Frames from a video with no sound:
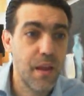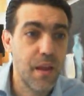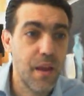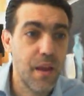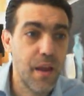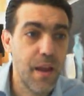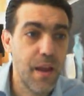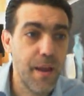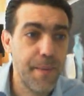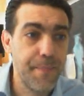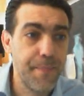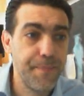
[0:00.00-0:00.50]

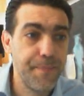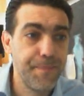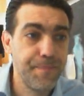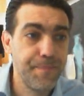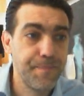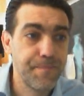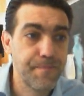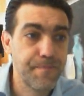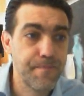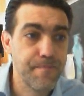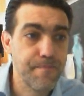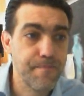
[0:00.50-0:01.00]
And
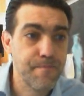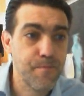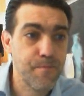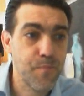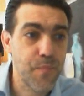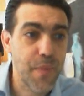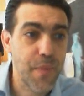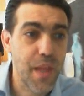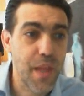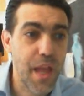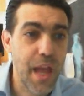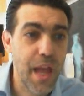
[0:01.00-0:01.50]

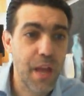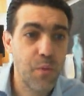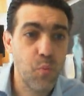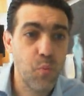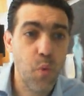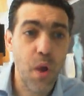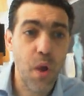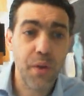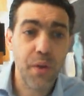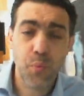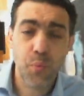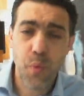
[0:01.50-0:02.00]

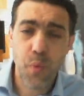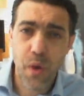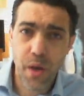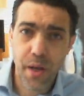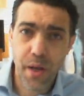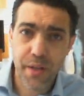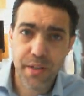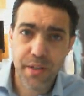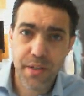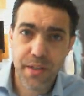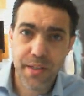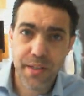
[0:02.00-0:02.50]
what
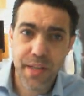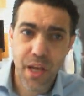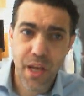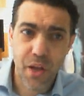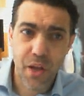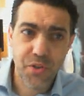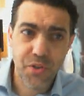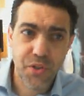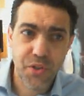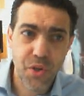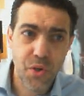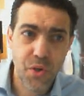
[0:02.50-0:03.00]
word
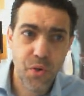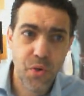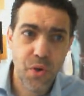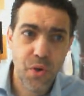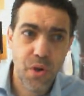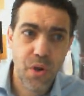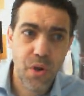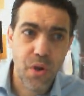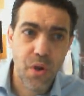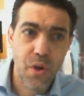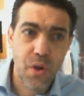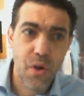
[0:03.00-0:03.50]
tells you
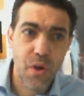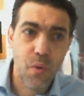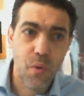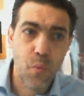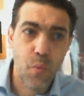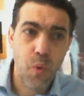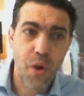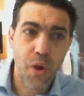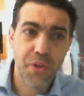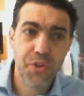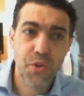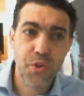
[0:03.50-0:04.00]

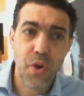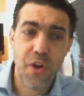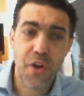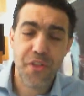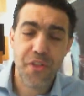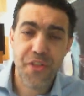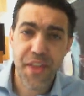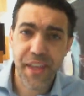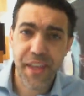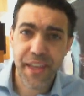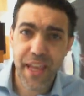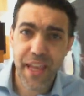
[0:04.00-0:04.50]
what you are
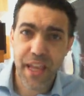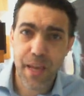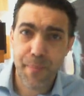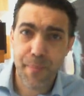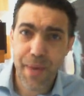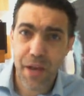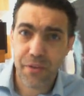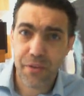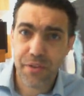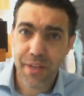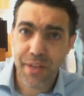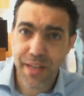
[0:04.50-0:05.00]
thinking
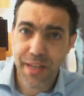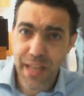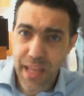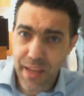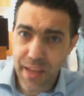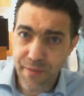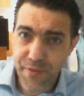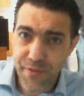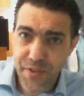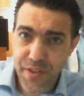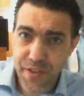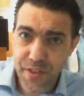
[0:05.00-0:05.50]
about the
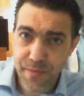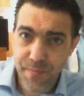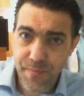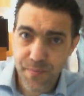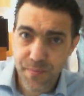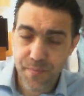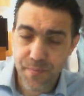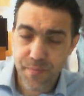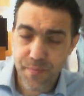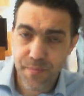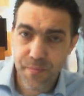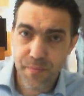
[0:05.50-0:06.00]
leaves?
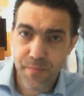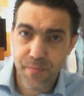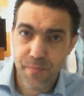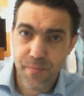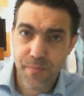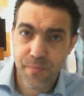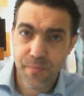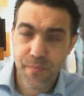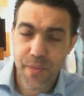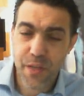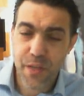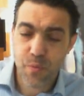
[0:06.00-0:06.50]

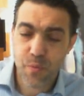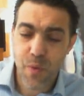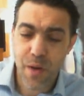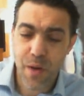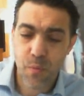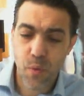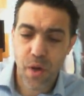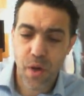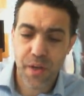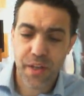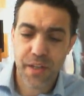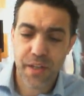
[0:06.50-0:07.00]
There's
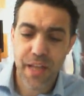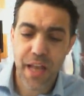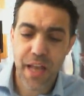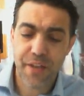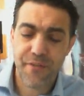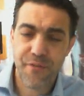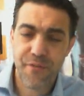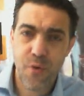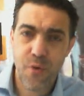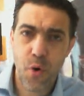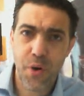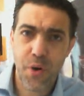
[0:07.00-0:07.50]
one word in that,
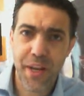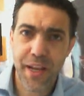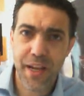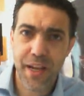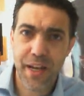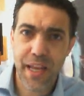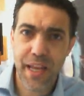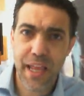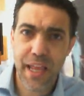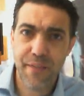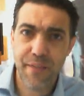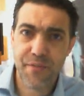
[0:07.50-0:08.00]
falling
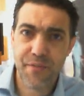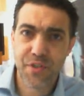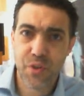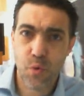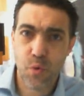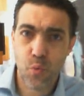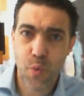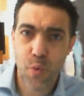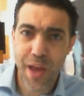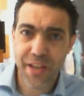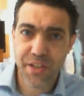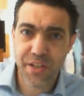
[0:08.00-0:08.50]
leaves
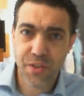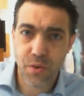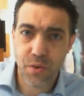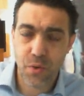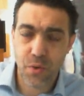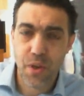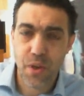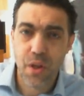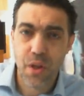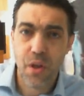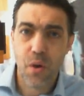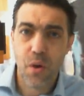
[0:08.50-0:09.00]

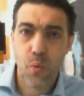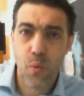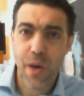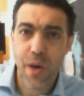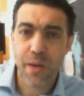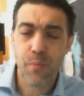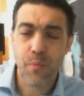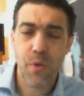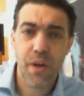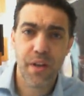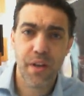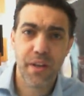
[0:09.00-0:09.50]
rustle.
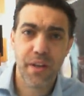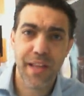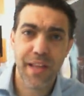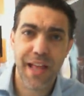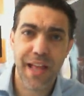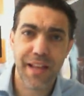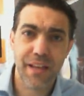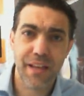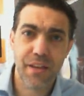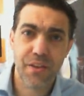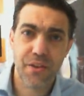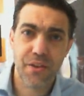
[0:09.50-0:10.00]
One word in
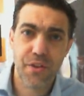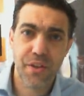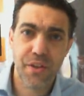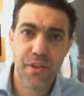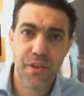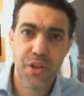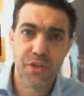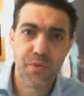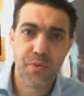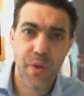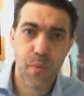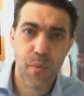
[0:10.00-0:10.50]
that, in
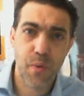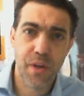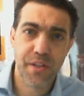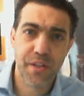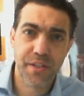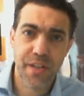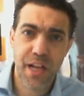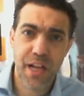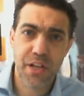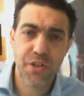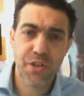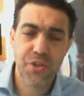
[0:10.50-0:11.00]
those three words,
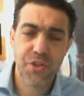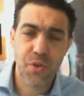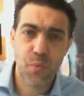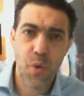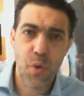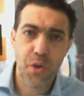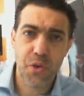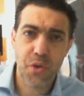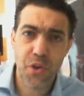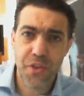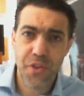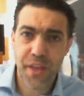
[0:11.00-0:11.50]
tells you
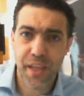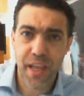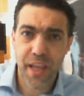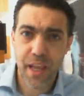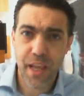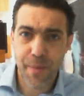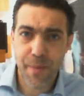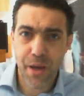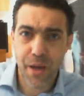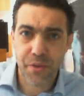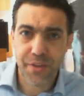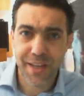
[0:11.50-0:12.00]
what you're thinking
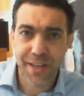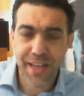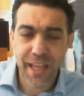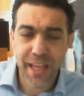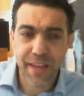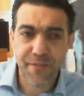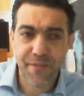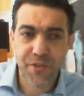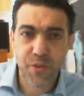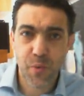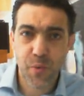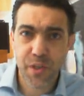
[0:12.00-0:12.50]
about the
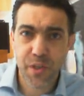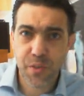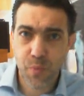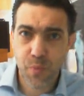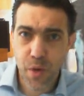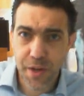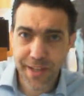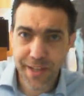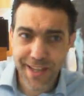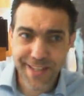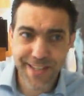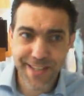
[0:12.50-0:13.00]
leaves. Which
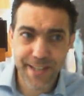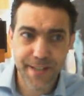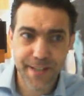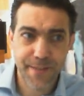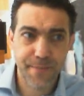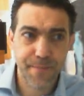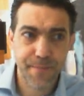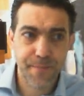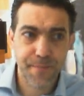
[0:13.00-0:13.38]
word is it?